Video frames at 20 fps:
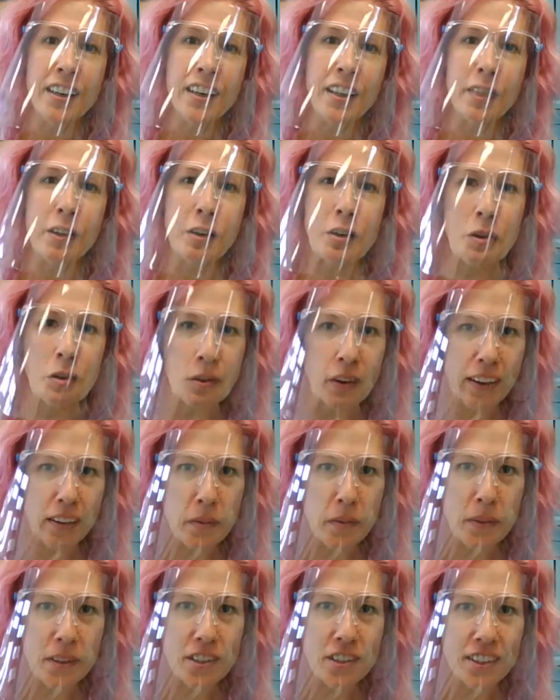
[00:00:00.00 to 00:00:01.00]
the new
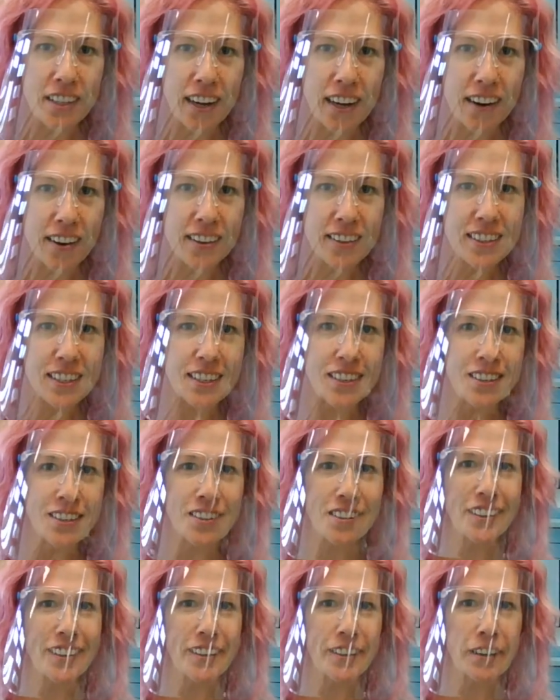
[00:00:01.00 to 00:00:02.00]
elementary art
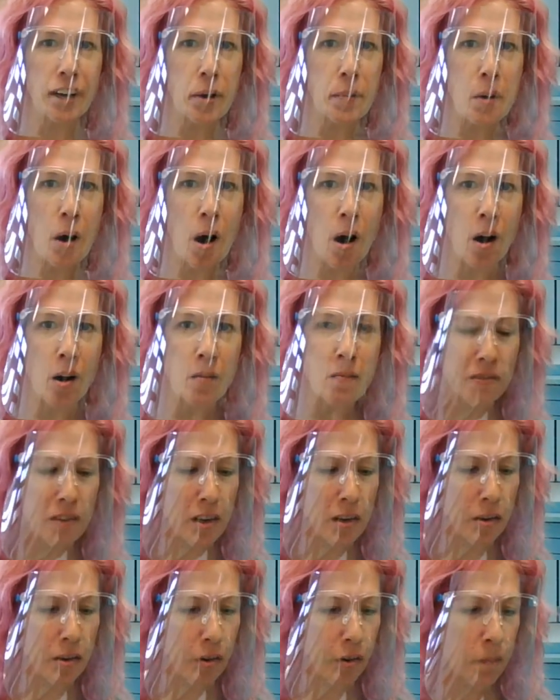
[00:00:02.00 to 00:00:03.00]
teacher here at
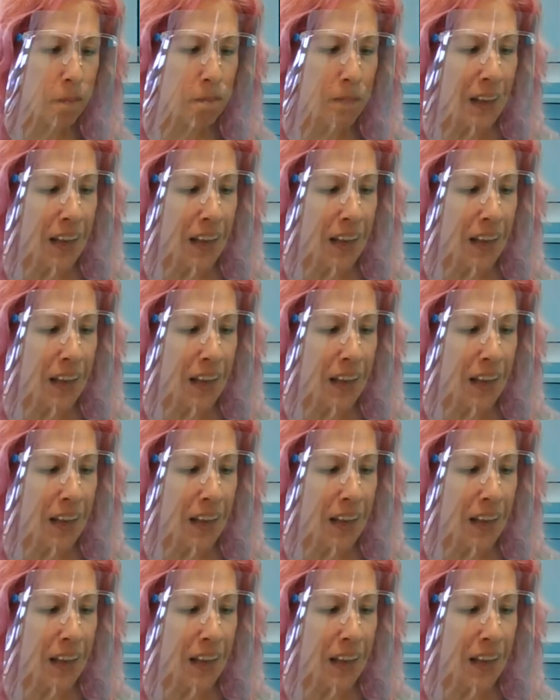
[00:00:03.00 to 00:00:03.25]
Palmview.